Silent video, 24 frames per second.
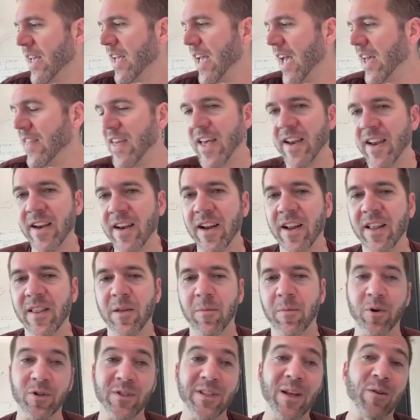And then the
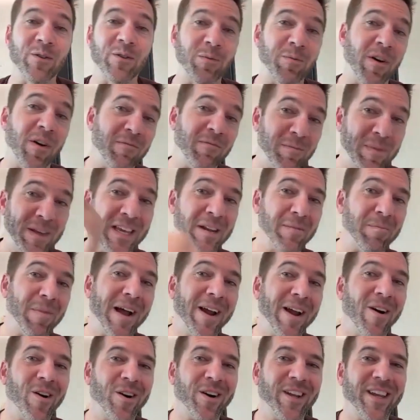person that was above me in
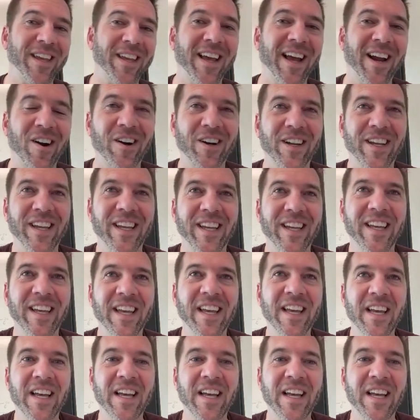my hierarchy